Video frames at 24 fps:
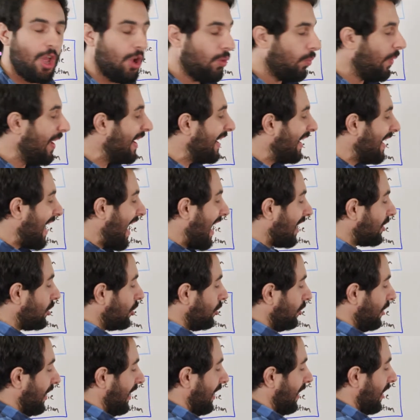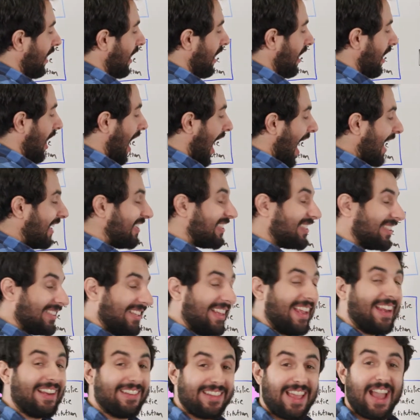we can actually
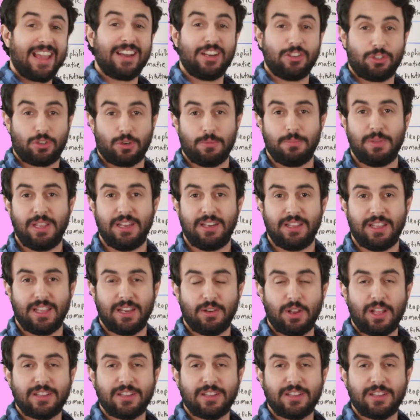isolate that intermediate.